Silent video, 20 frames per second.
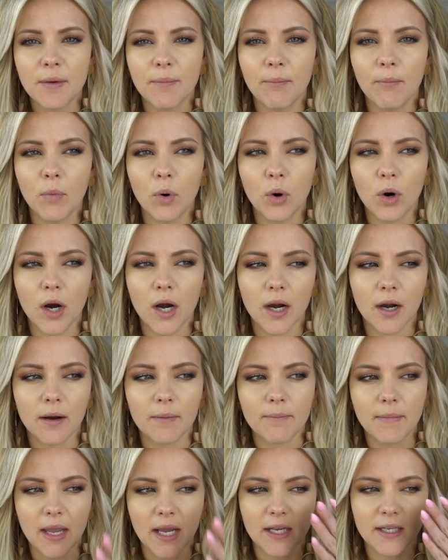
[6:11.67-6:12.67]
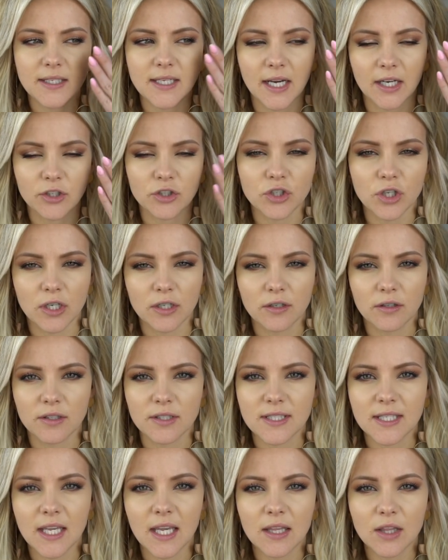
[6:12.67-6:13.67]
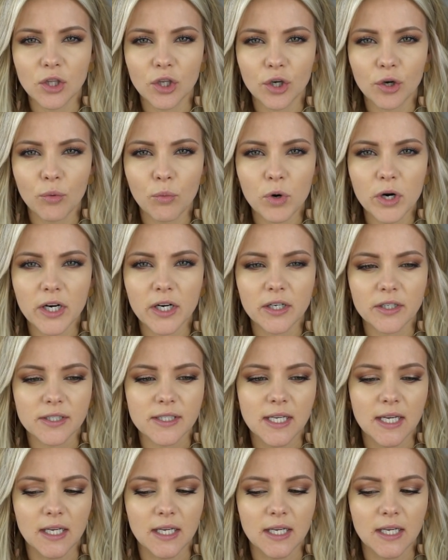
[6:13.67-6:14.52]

more make texture under the skin look worse.